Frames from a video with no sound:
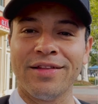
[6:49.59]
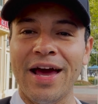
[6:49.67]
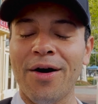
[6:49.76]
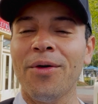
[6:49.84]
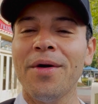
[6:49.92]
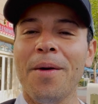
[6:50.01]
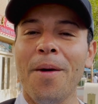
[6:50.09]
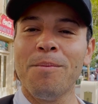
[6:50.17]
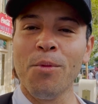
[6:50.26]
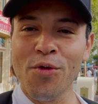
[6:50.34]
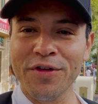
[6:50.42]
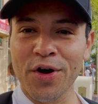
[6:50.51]
Now,
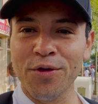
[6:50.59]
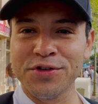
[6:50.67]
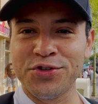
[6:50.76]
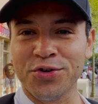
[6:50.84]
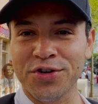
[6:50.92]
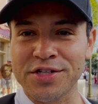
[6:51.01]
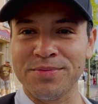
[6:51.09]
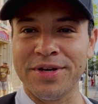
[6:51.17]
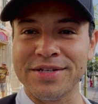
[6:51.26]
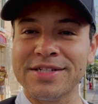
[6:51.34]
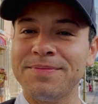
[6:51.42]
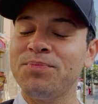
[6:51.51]
moving over to
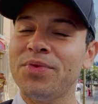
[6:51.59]
Christmas.